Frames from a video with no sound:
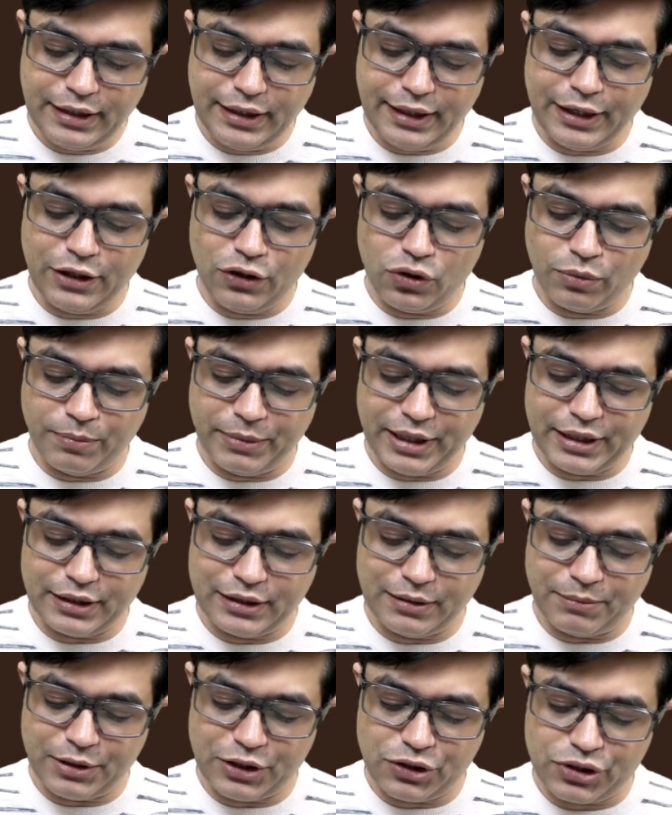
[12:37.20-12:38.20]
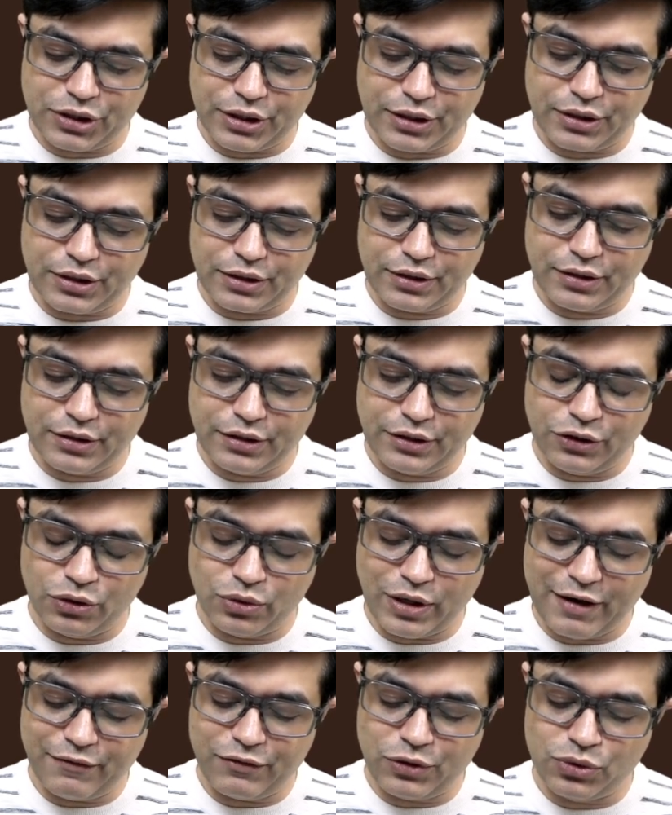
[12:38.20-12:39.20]
intubate the patient. You
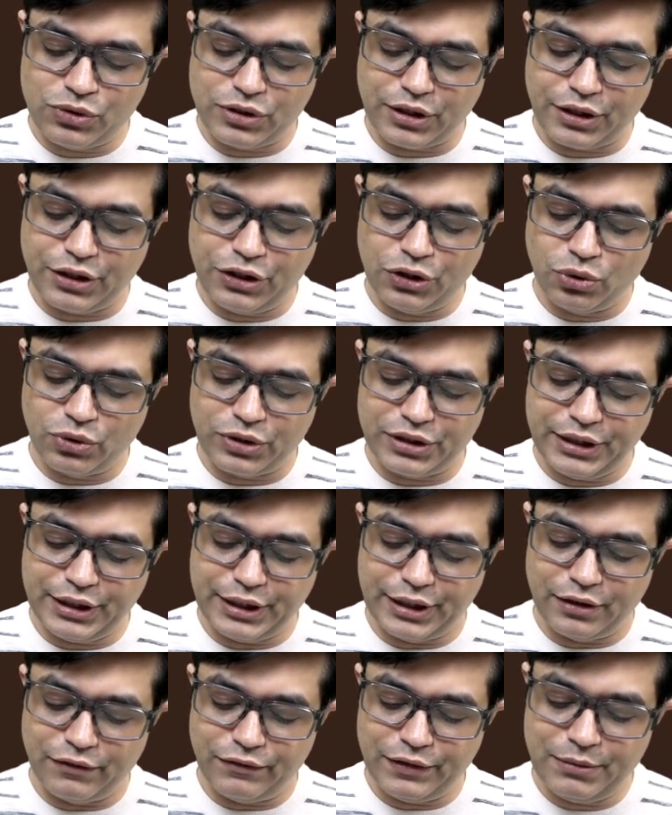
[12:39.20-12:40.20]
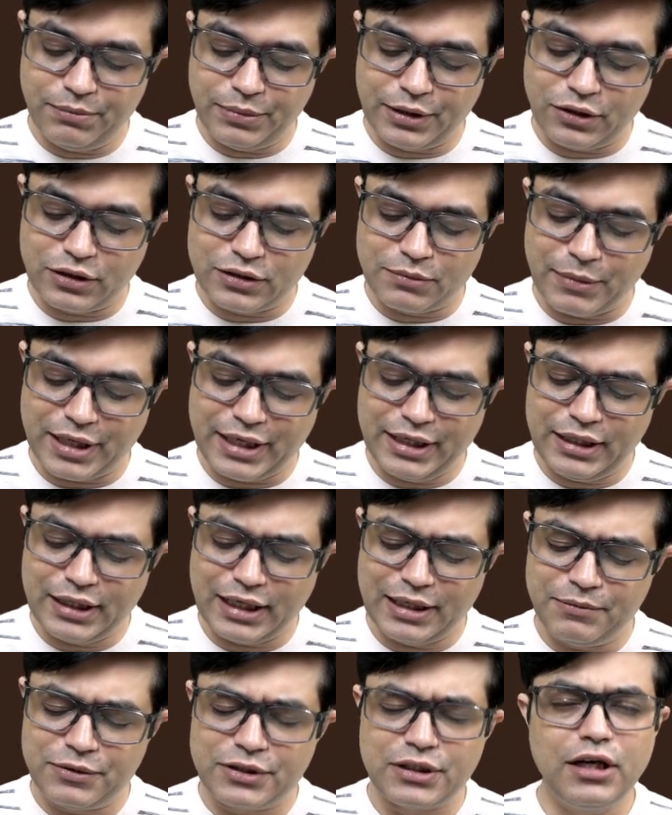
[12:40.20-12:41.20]
have to secure the airway because many
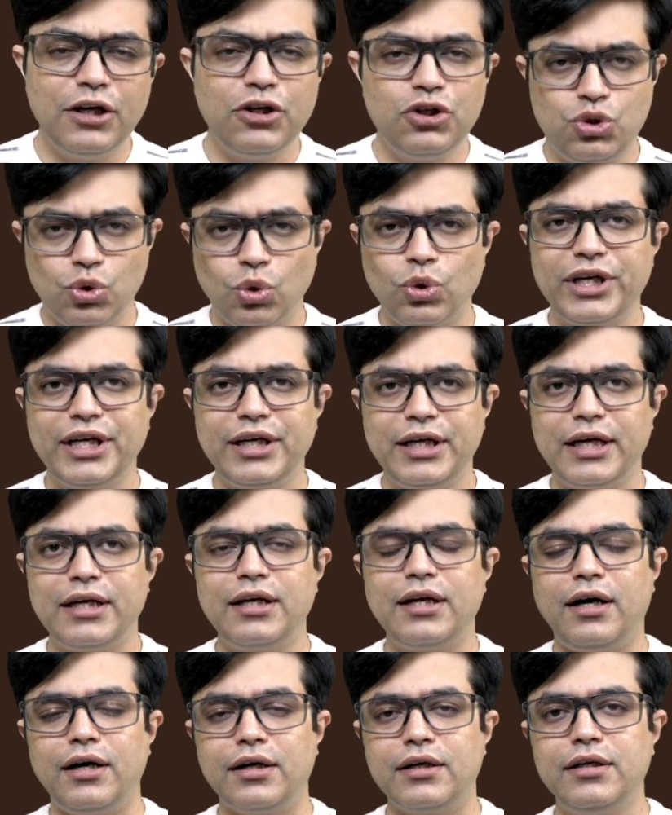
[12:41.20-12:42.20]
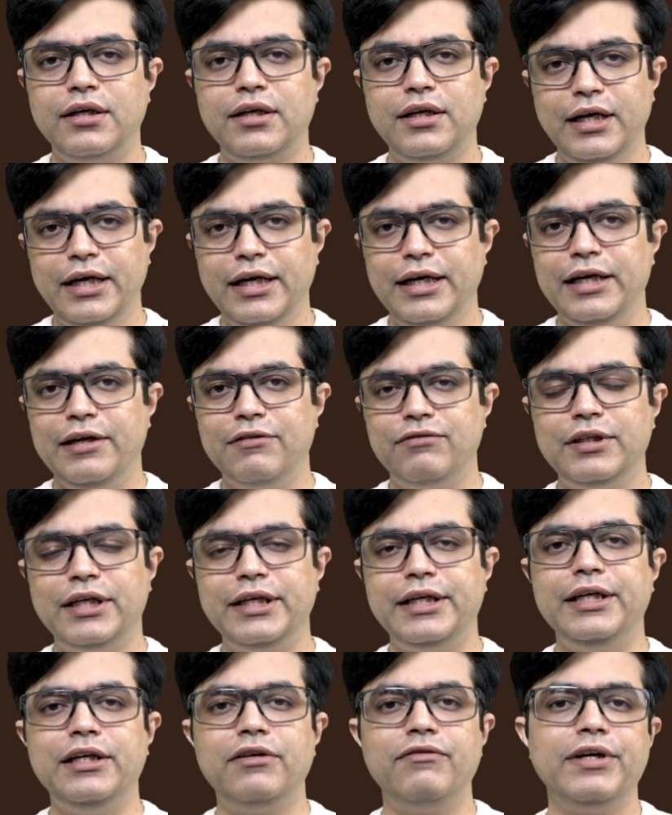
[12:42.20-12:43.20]
times choking can occur if
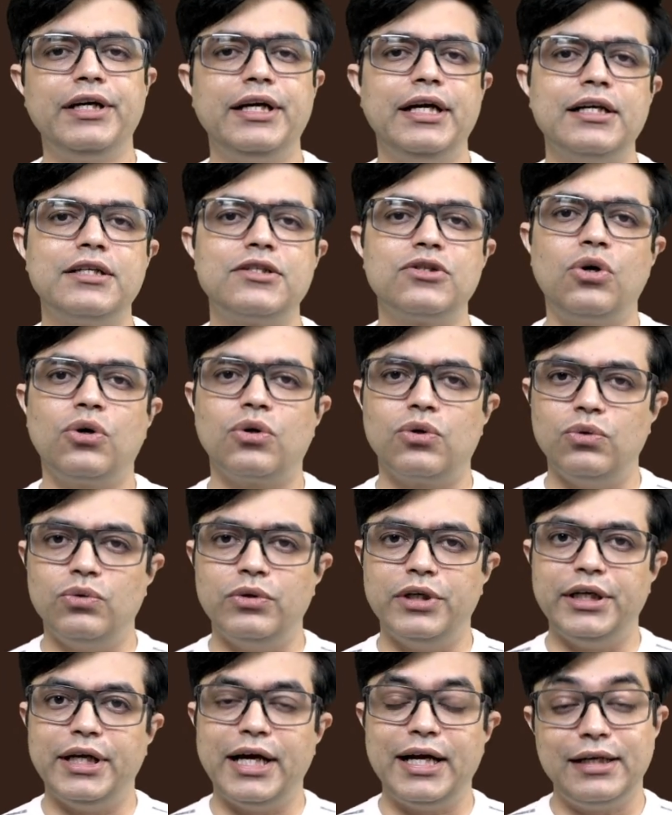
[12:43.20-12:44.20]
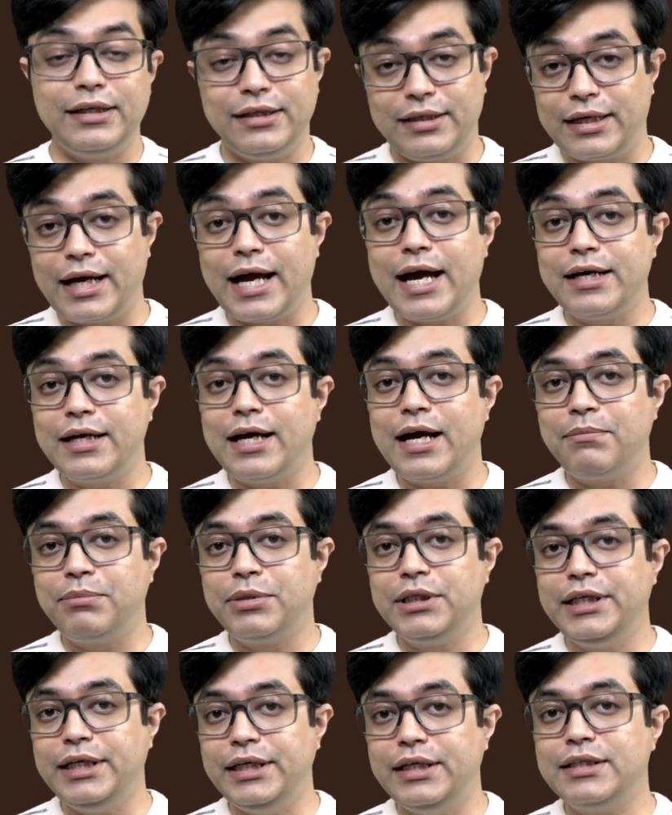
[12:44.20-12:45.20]
the airway gets occluded, and it can
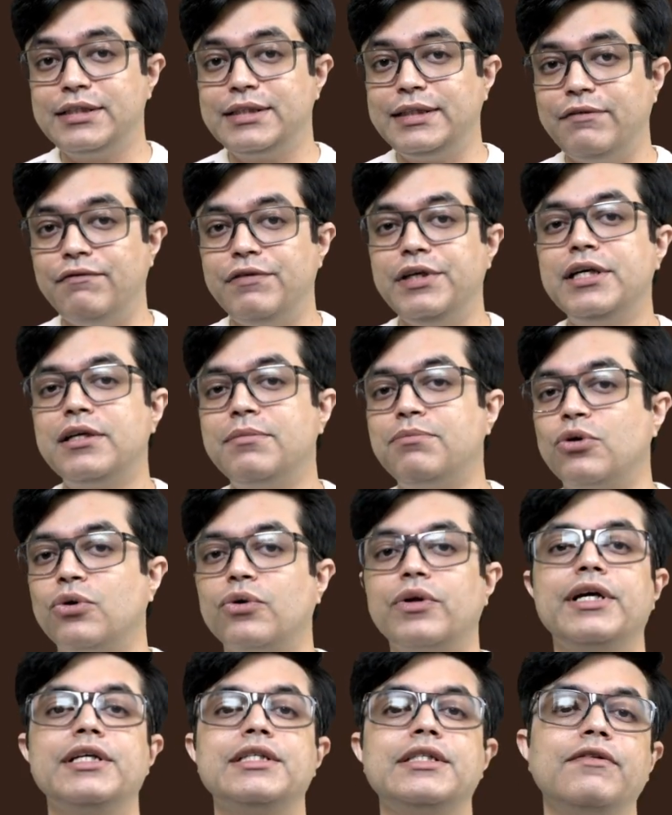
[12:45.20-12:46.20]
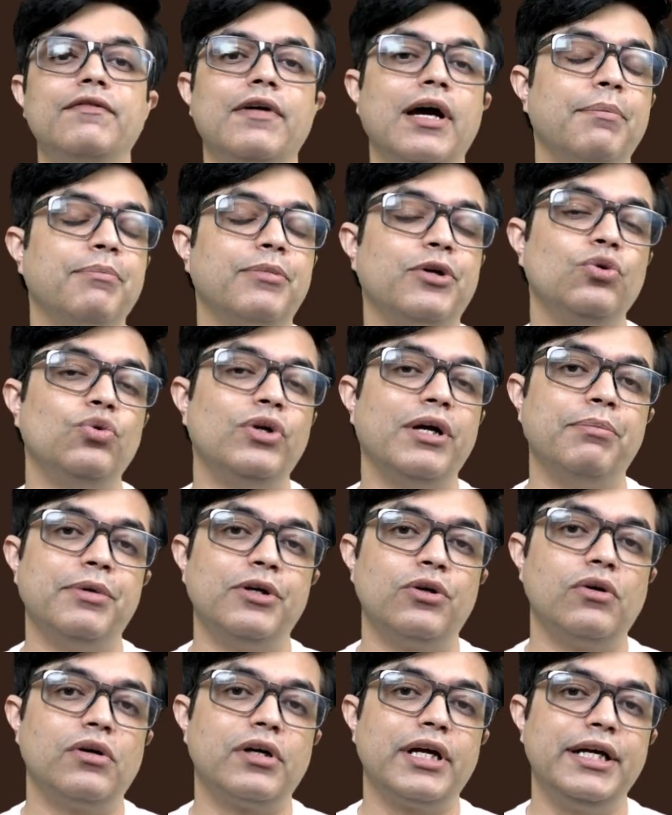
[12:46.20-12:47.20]
happen in a severe progressive acute
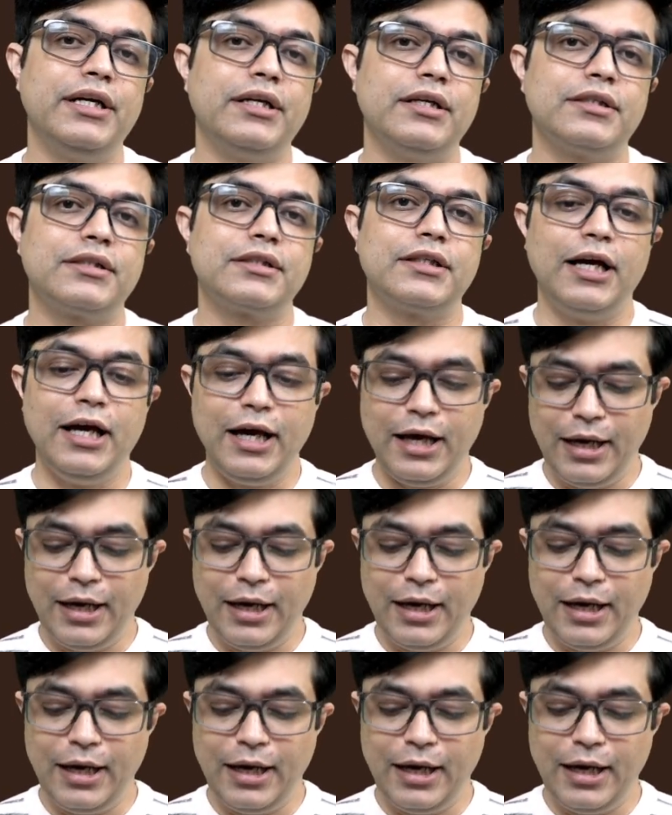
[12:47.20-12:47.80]
epiglottitis.